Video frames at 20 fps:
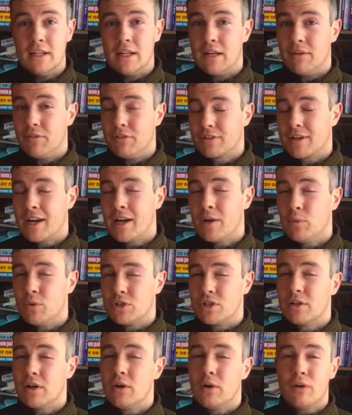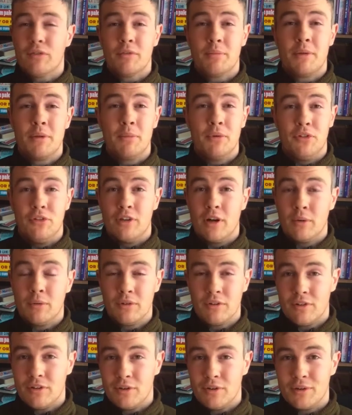levels are at, which often people
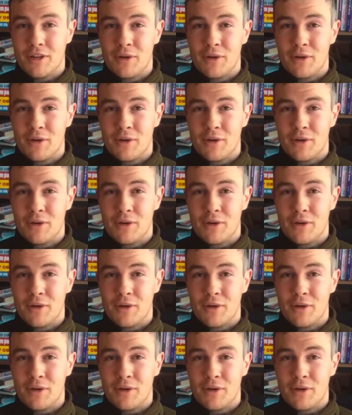don't do.